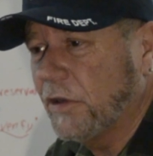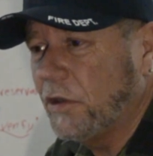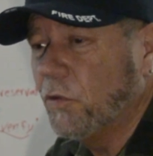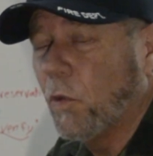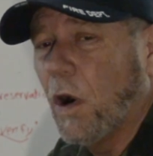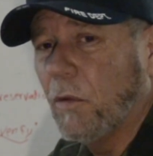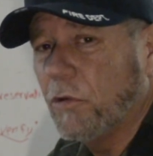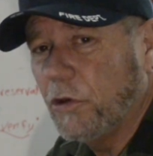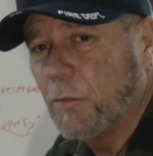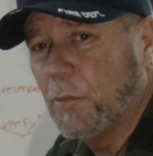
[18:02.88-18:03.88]
thing you want
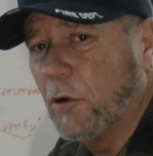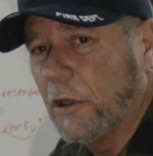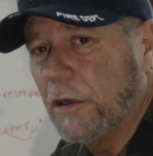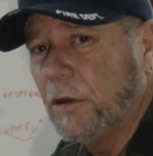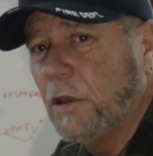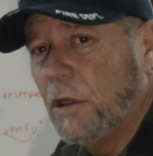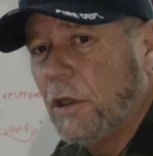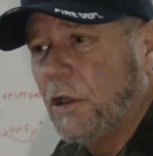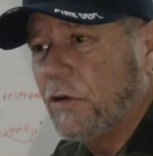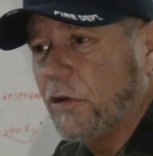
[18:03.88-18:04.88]
when you pull in
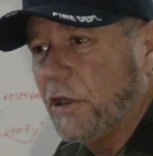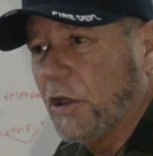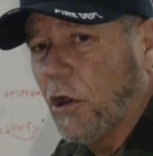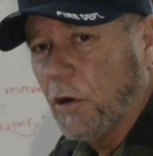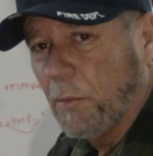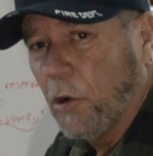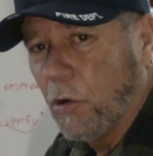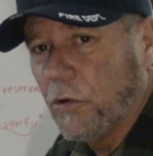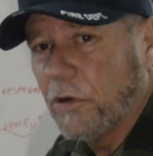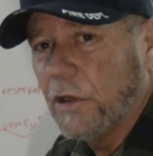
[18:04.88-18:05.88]
to get on a boat,